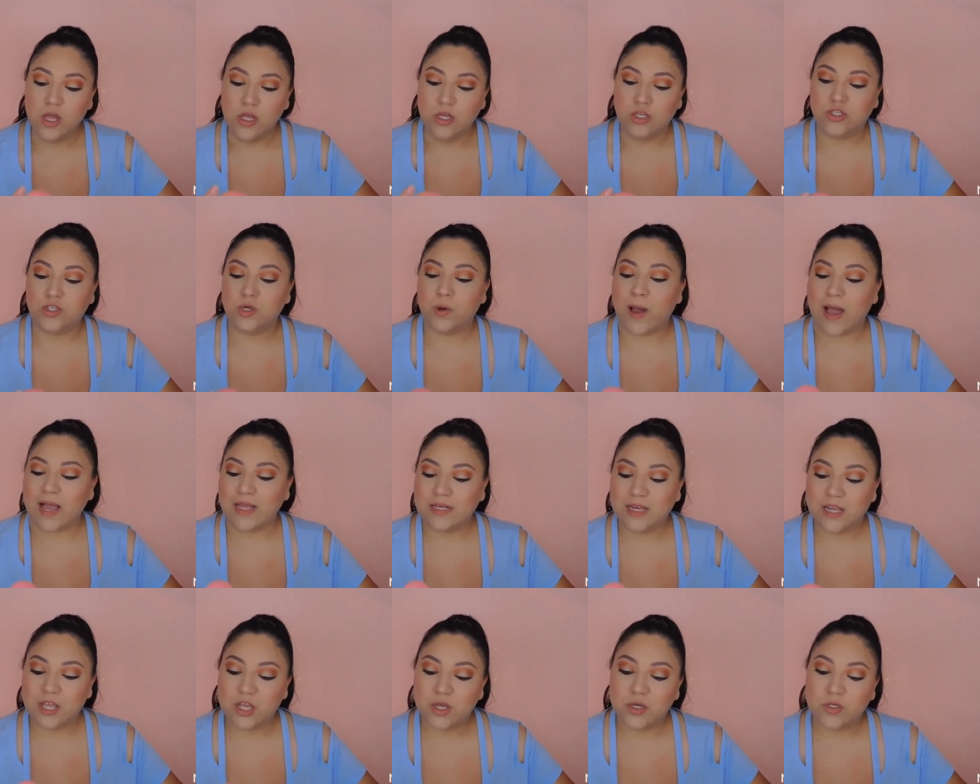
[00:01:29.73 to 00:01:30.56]
So I
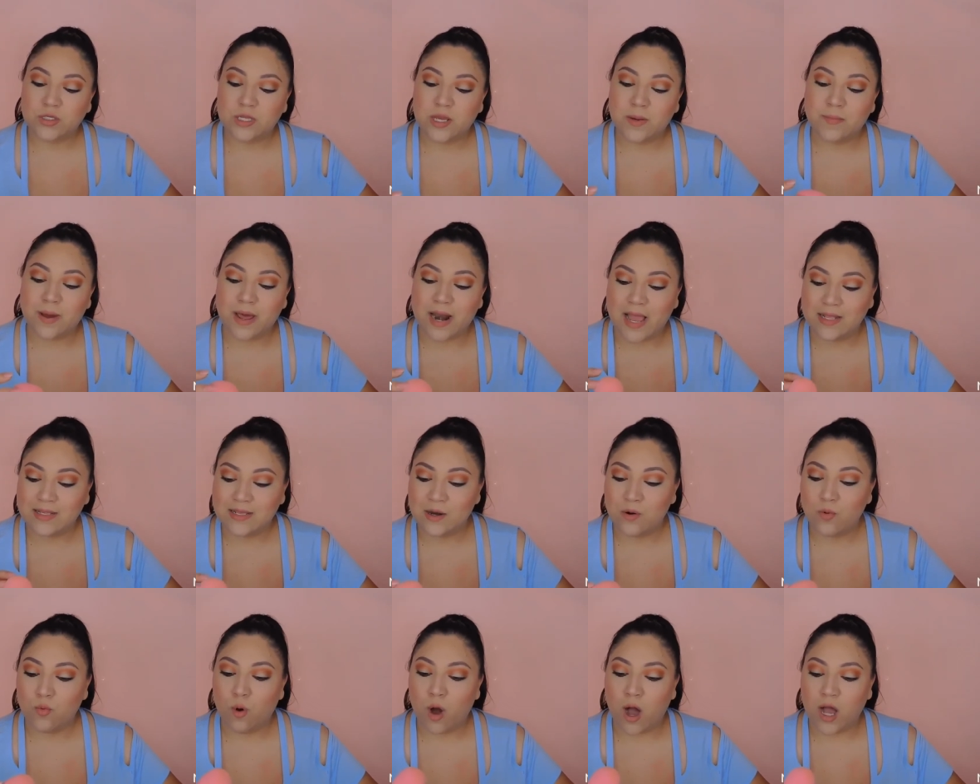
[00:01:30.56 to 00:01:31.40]
did use it, but I
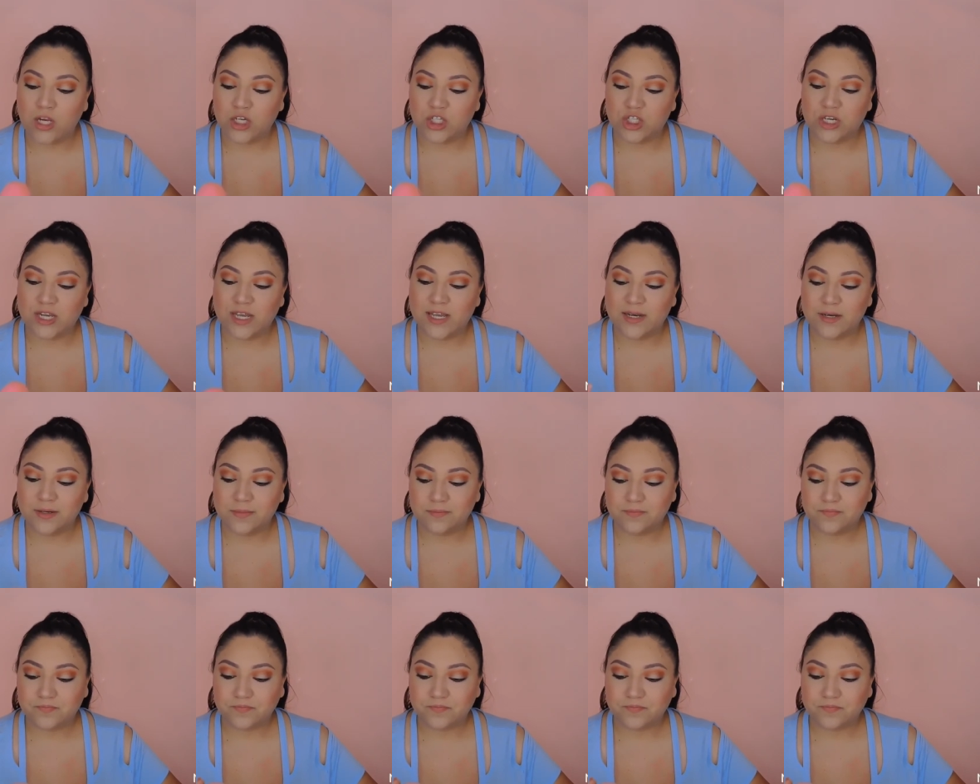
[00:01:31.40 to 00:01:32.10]
did wash it.